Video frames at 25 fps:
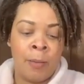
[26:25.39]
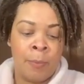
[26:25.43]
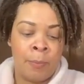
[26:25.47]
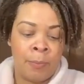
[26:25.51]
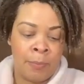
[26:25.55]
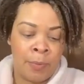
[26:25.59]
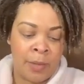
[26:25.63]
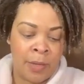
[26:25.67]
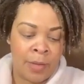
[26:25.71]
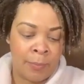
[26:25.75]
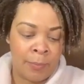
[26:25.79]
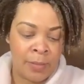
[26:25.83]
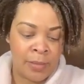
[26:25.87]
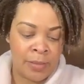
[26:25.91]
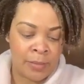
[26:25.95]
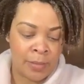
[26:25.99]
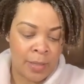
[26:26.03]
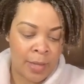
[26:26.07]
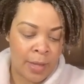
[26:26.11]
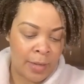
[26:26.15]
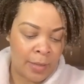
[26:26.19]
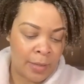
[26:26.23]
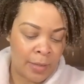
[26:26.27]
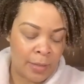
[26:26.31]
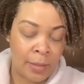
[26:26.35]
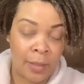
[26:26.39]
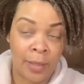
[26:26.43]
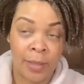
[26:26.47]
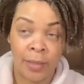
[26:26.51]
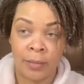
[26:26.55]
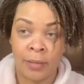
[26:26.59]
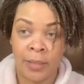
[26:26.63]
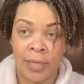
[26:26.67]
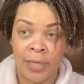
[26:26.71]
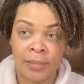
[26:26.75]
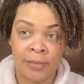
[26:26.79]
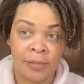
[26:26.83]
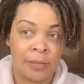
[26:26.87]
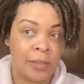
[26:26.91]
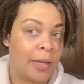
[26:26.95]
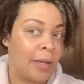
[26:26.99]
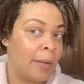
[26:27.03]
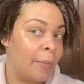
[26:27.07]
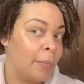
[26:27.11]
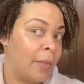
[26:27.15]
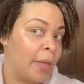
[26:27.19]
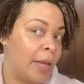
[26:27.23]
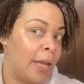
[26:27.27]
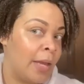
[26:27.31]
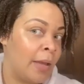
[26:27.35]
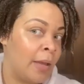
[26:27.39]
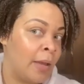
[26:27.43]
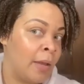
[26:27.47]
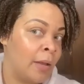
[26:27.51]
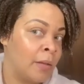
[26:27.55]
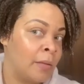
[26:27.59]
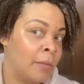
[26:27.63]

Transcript: But I'm excited, like last time, that